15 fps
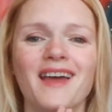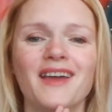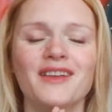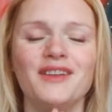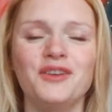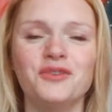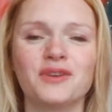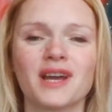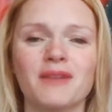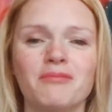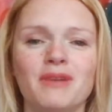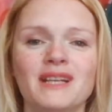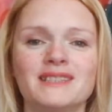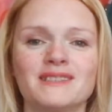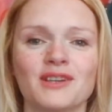you can
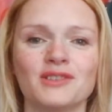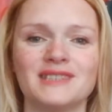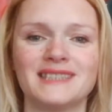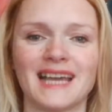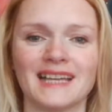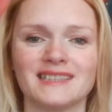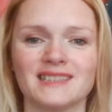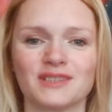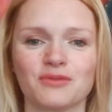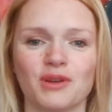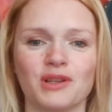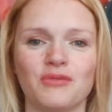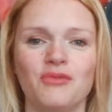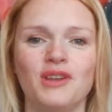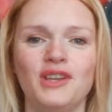be so
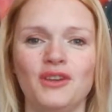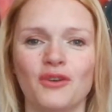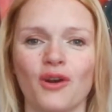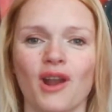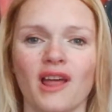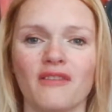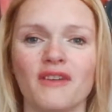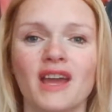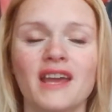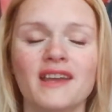satisfied with your life.